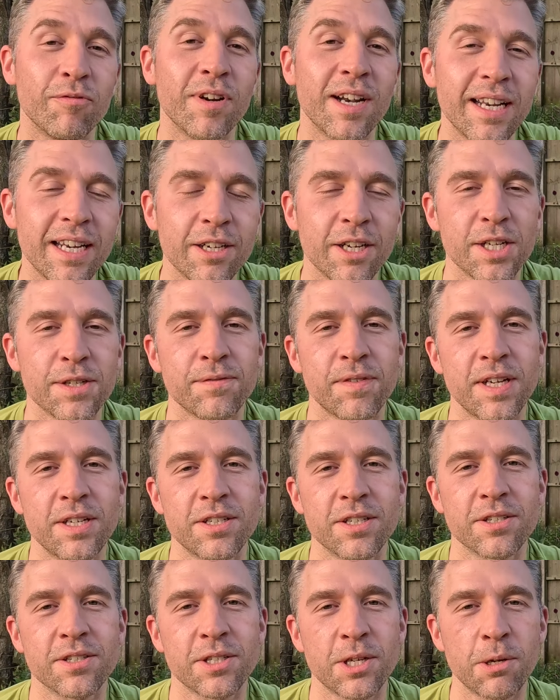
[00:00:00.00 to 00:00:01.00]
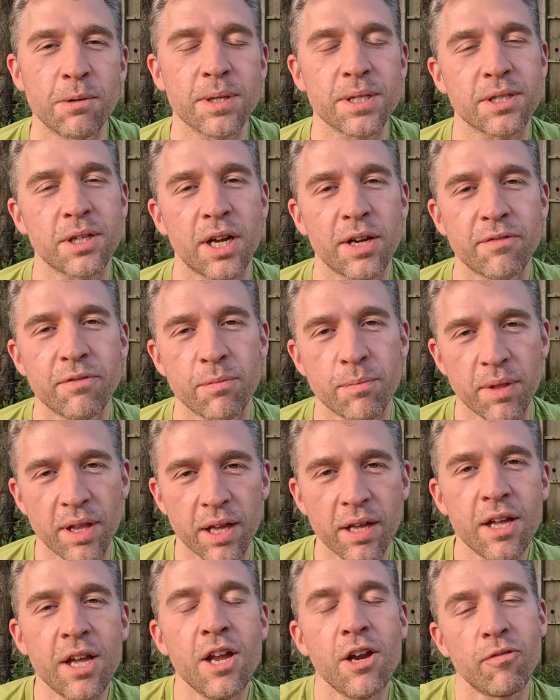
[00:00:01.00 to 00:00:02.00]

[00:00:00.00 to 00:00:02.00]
really nice features too, aside from the